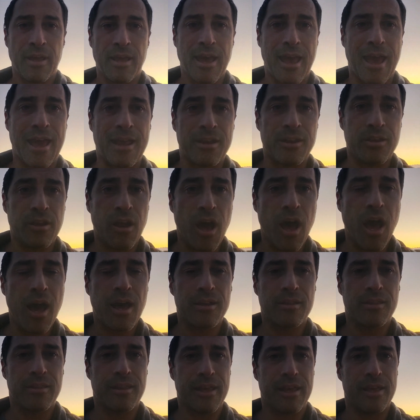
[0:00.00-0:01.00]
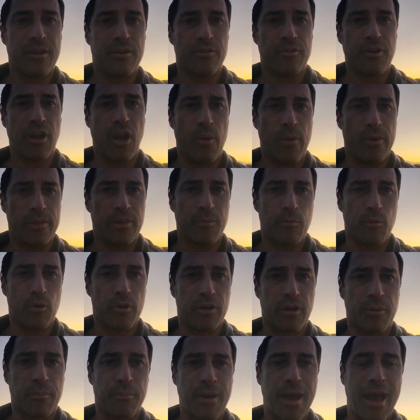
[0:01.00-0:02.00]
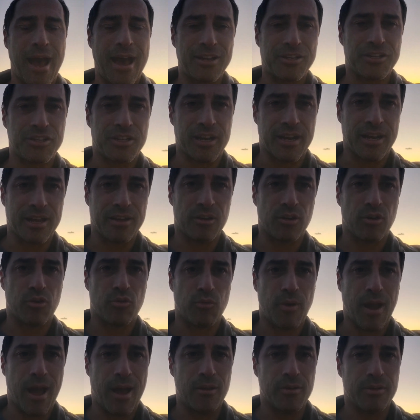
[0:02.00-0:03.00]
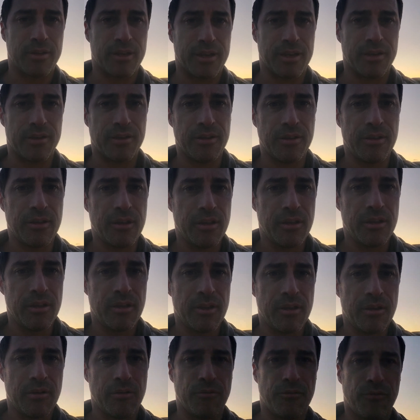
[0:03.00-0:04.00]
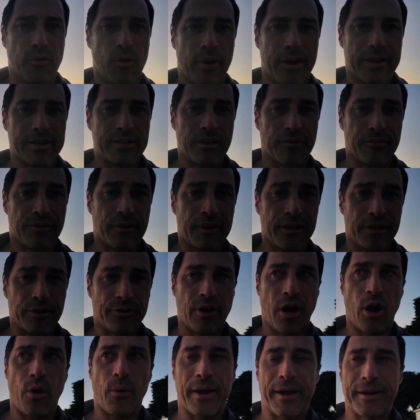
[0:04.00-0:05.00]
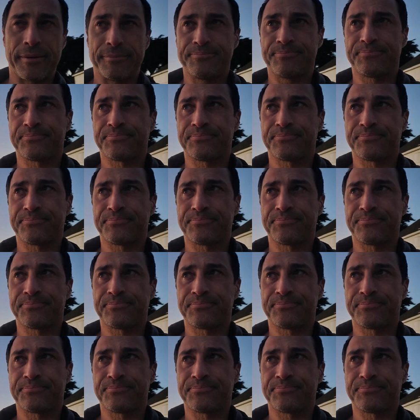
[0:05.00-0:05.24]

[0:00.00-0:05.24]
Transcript: and not the inner knowing, the more compassionate, grounded voice of clear knowing.